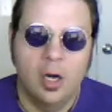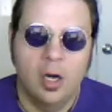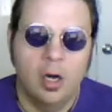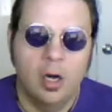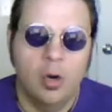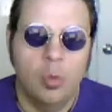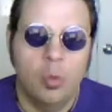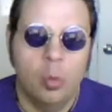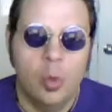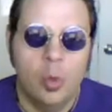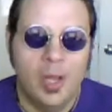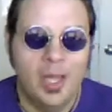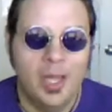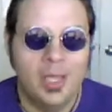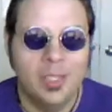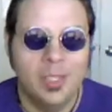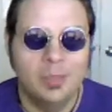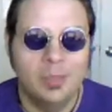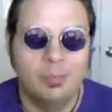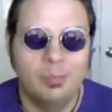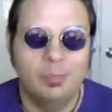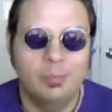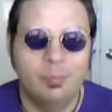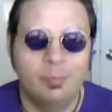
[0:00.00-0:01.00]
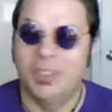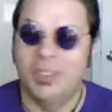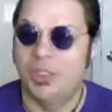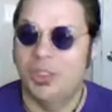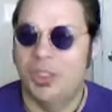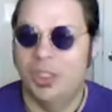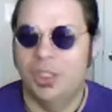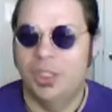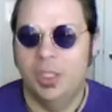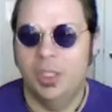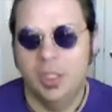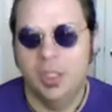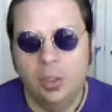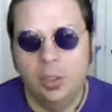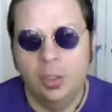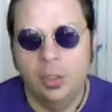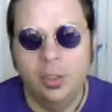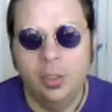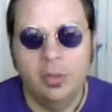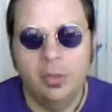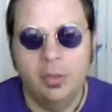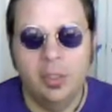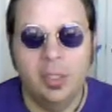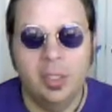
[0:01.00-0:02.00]
wild bunch. You're
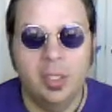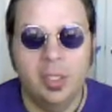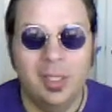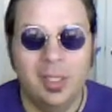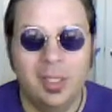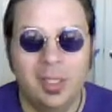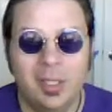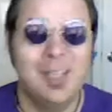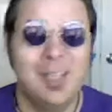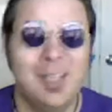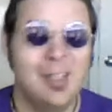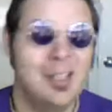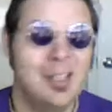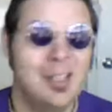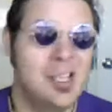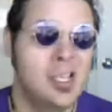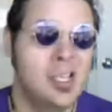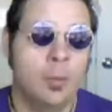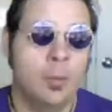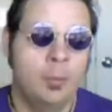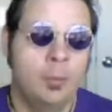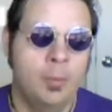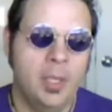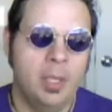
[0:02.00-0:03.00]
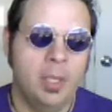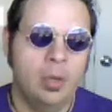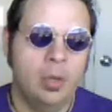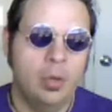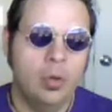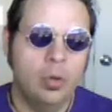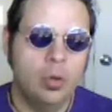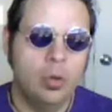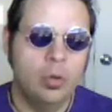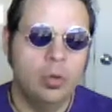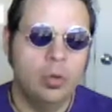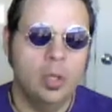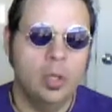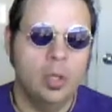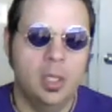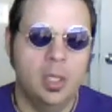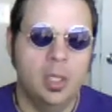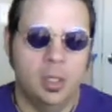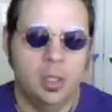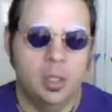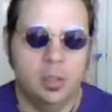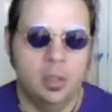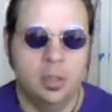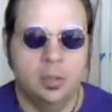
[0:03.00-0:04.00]
either going to get like a big old
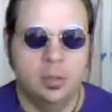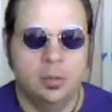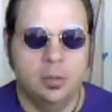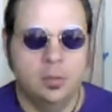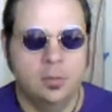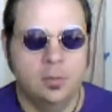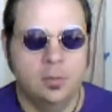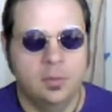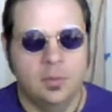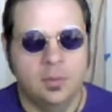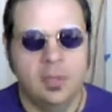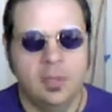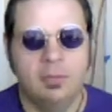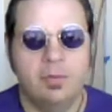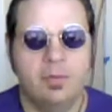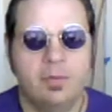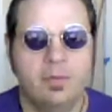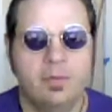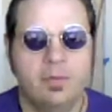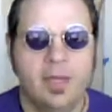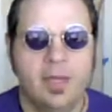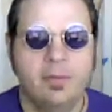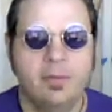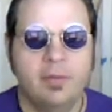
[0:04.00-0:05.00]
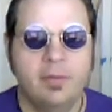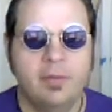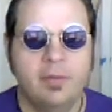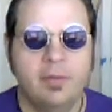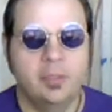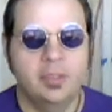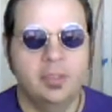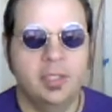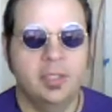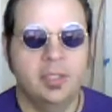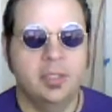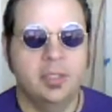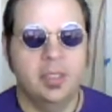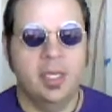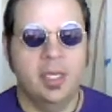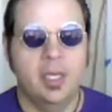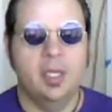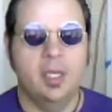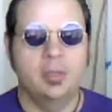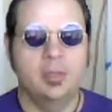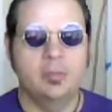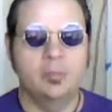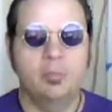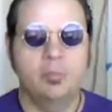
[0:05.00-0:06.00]
75-yard
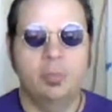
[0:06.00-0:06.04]
touchdown